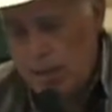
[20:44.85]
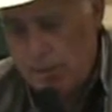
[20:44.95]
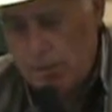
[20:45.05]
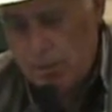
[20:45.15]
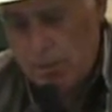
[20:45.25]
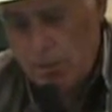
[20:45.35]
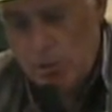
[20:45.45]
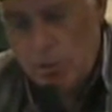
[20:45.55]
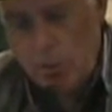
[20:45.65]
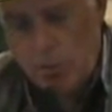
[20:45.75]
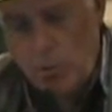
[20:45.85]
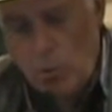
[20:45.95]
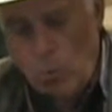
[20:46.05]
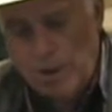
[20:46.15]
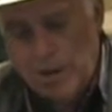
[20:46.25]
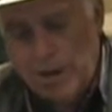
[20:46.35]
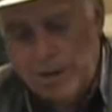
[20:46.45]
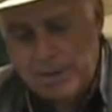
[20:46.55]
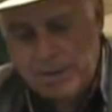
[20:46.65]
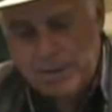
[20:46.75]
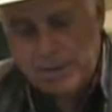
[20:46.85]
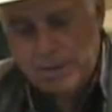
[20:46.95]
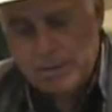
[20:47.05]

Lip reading: And you all know what God did.